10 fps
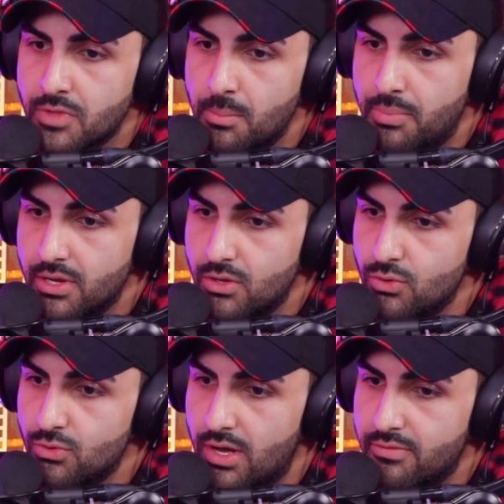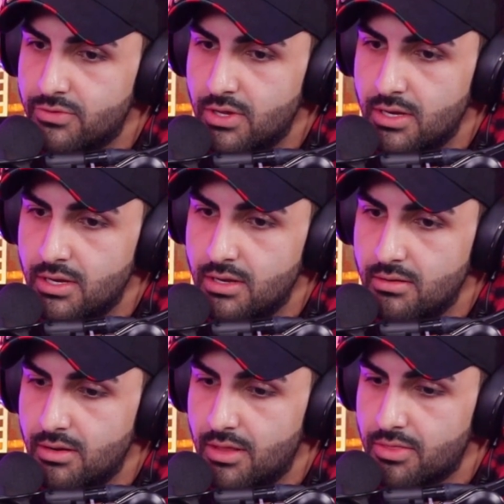But you have done
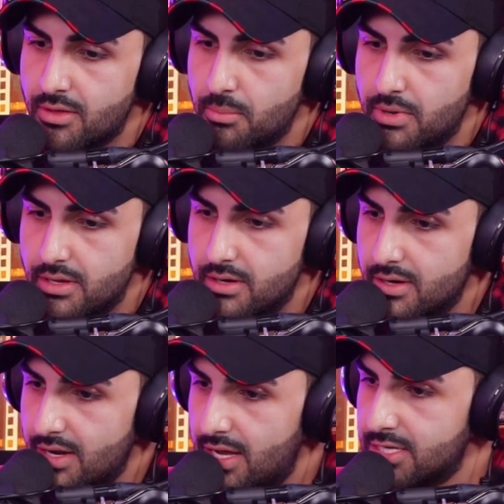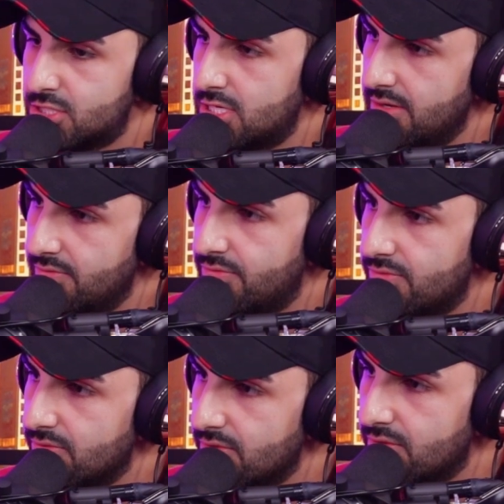nothing but achieve
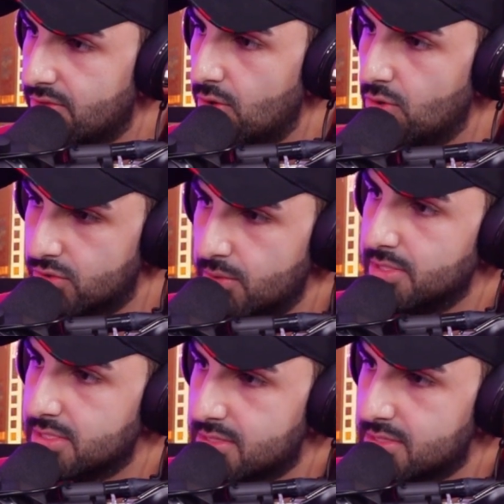the ultimate